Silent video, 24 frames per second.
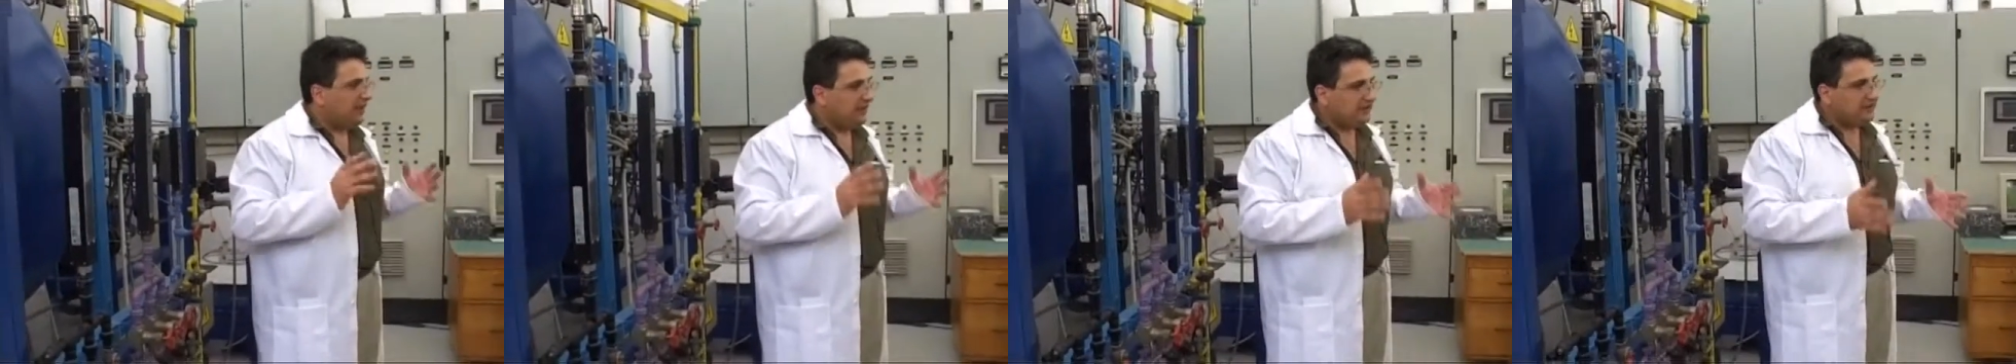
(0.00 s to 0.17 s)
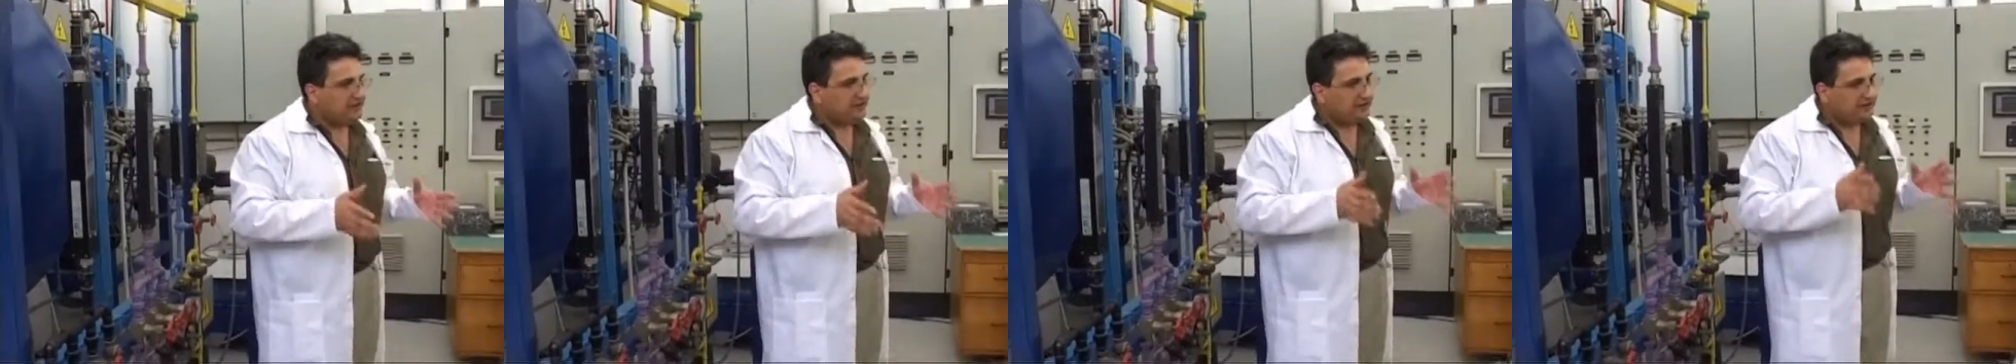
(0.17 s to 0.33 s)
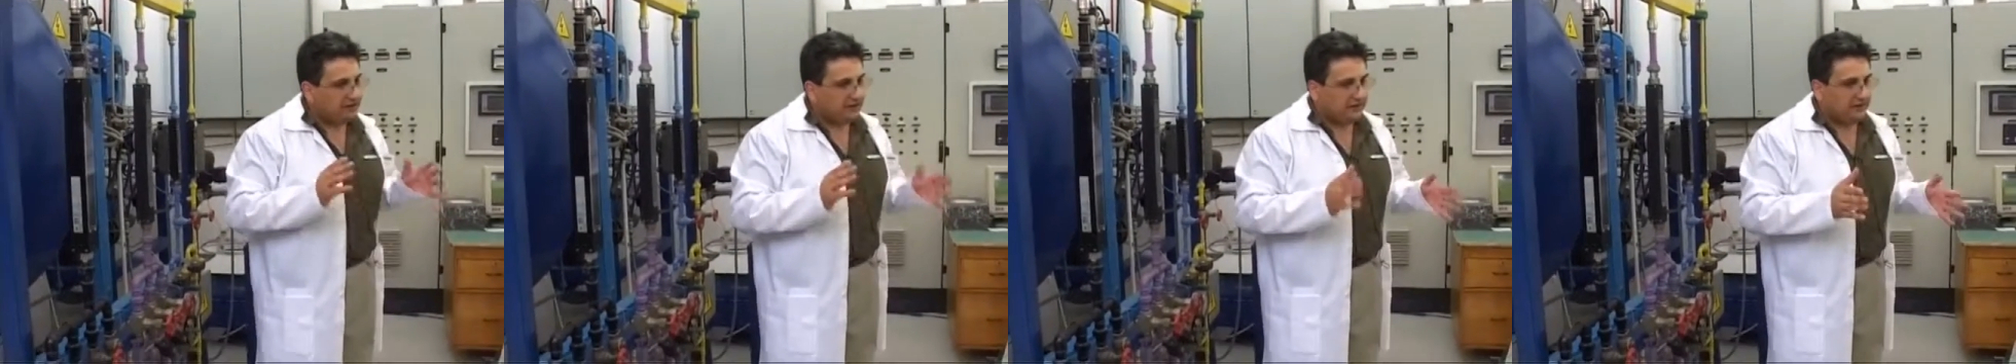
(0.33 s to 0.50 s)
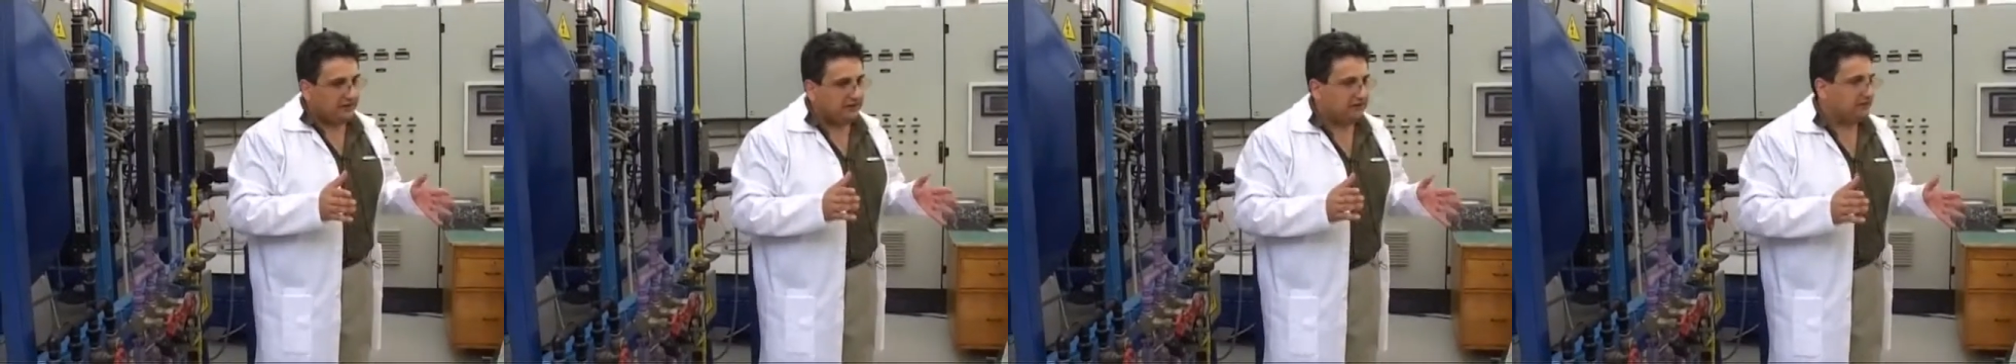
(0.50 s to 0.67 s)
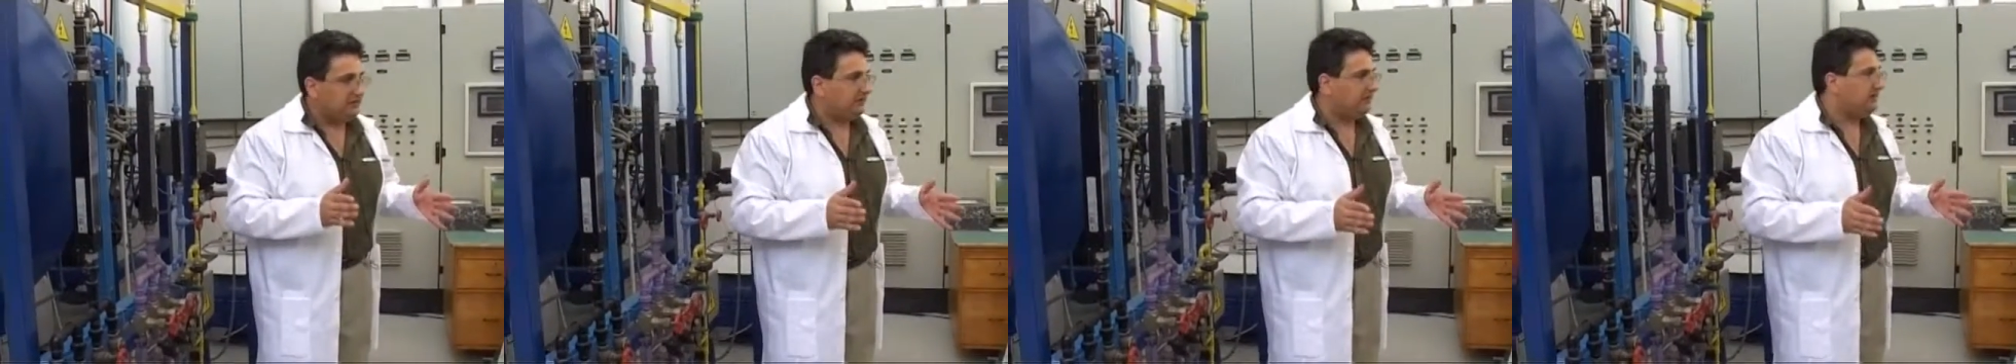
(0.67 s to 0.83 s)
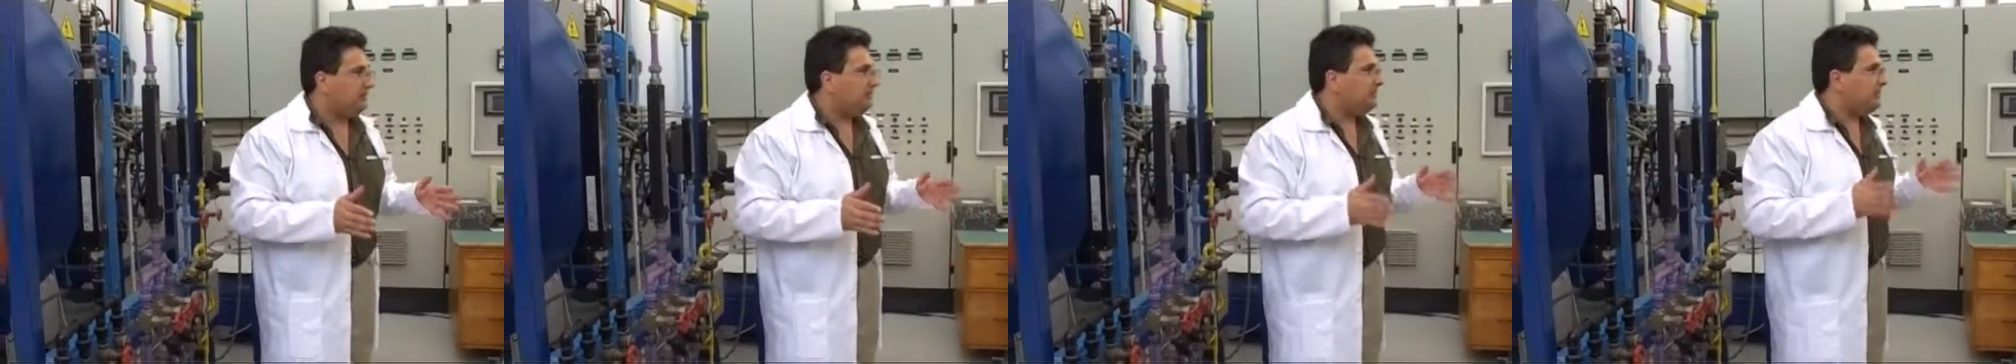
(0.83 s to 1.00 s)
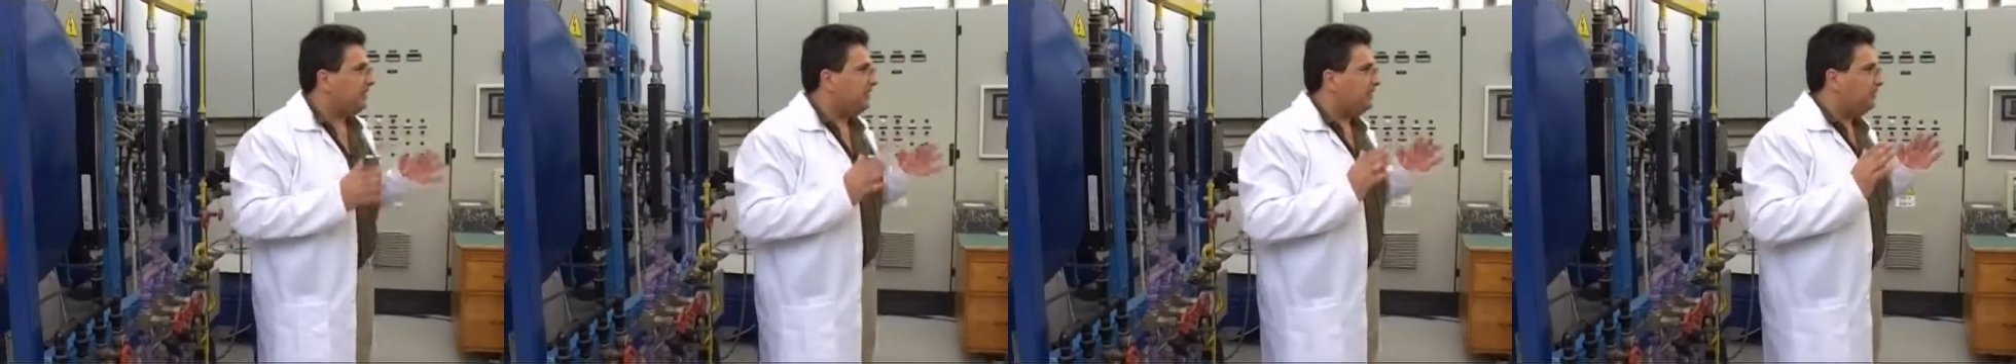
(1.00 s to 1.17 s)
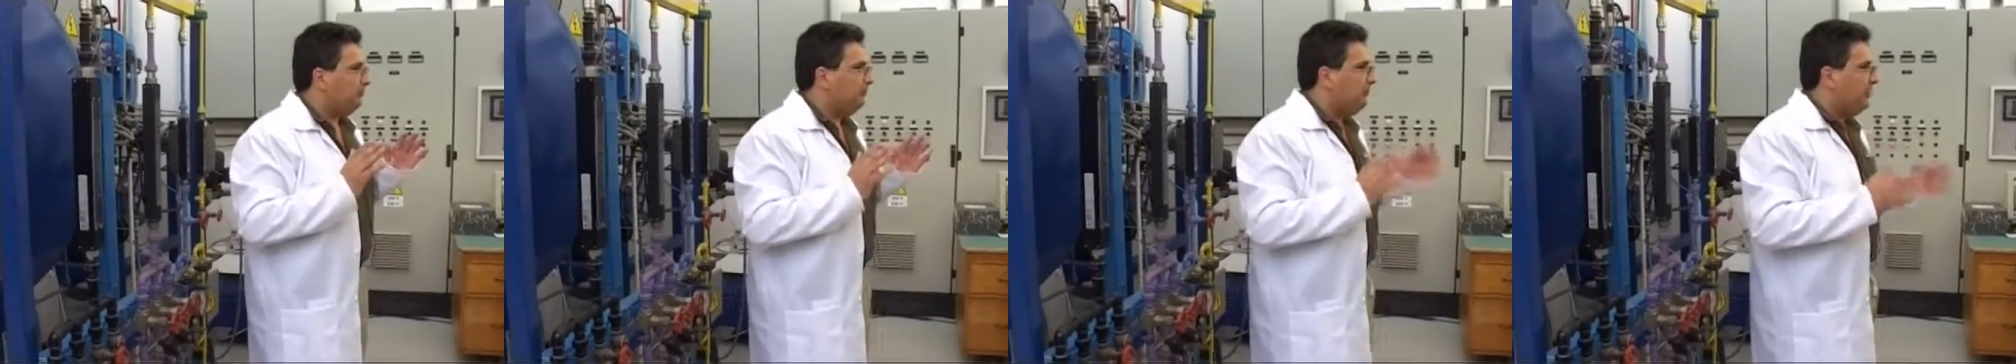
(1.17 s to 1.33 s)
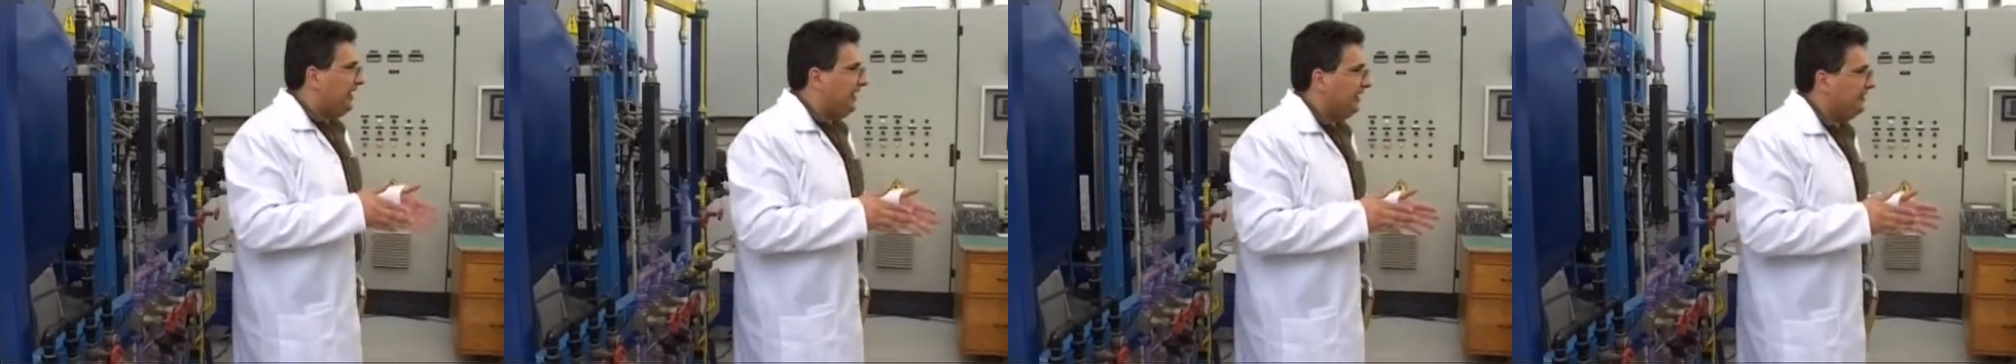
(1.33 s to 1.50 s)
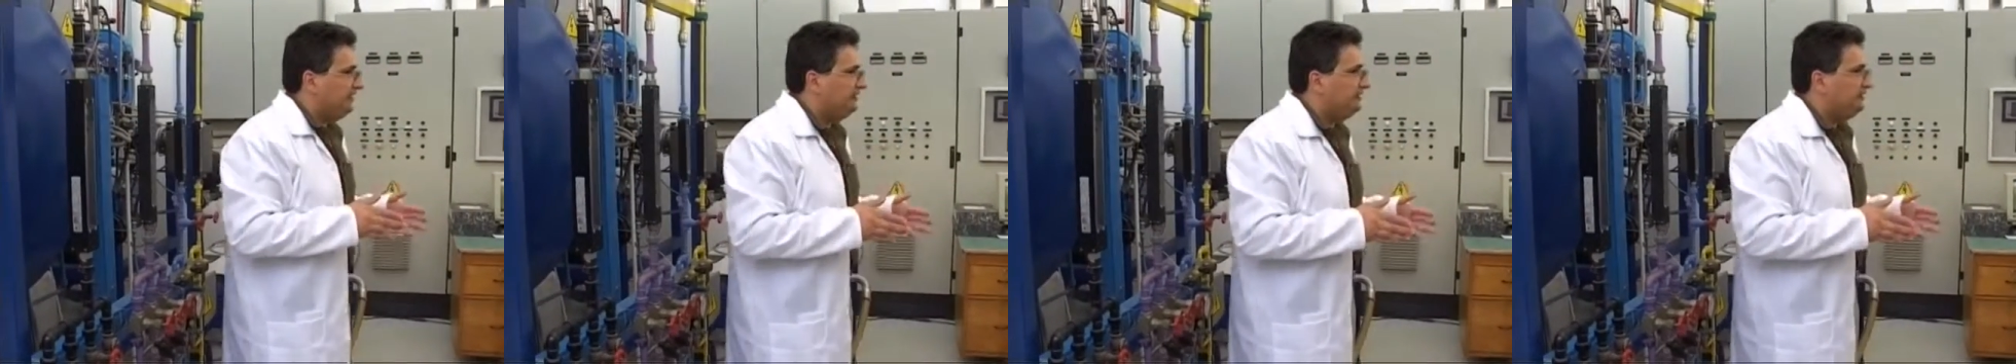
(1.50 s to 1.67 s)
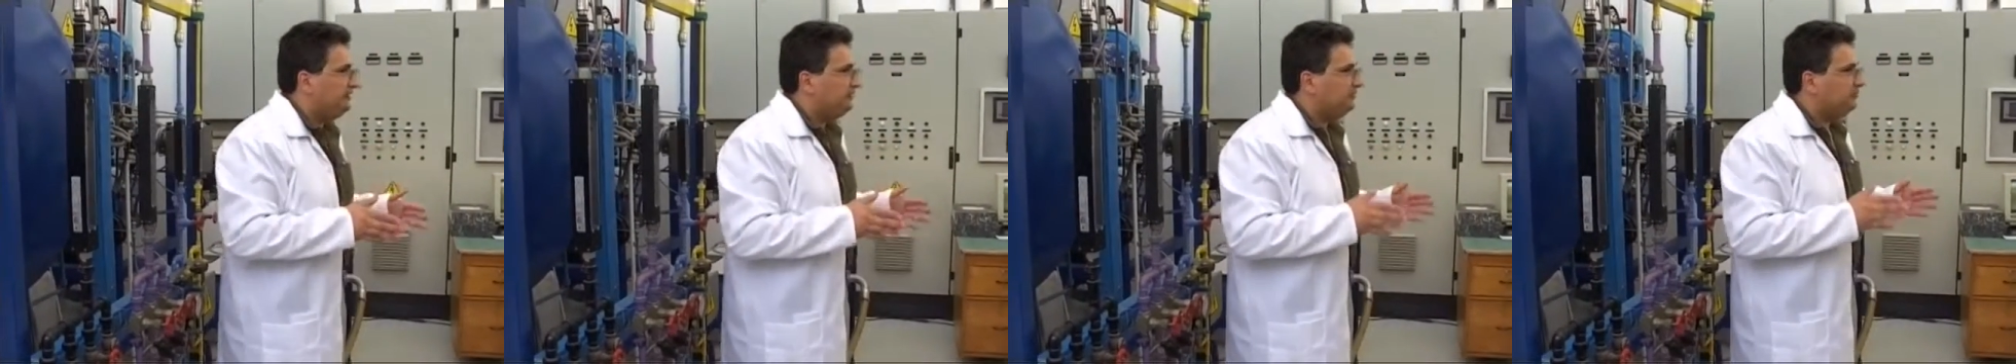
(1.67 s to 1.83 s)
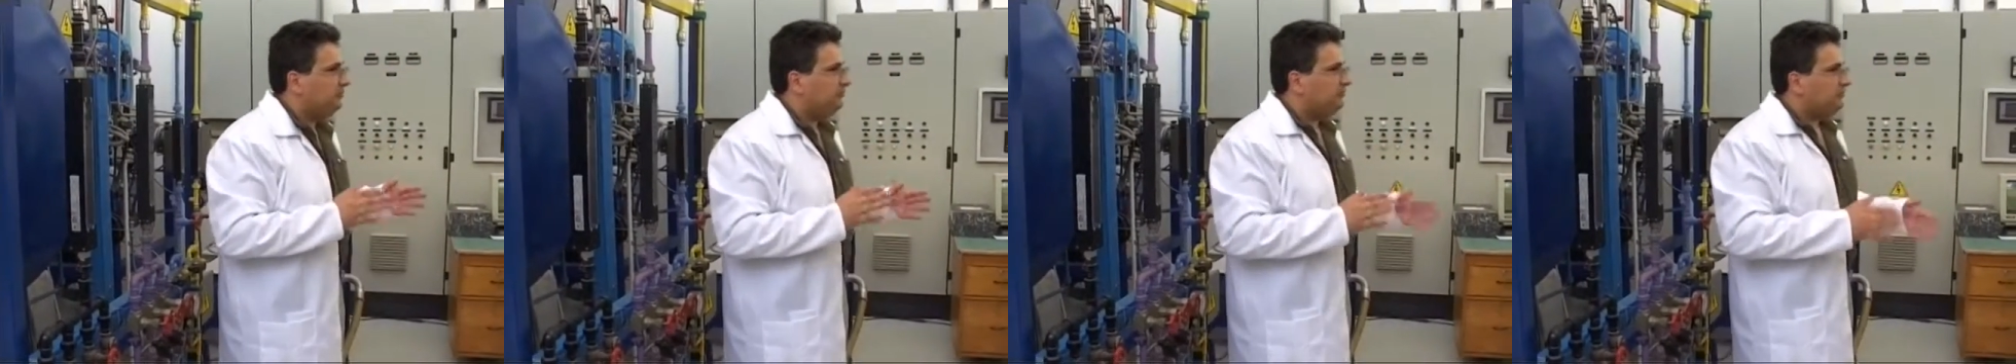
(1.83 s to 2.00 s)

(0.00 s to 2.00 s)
Either the cavities are blanked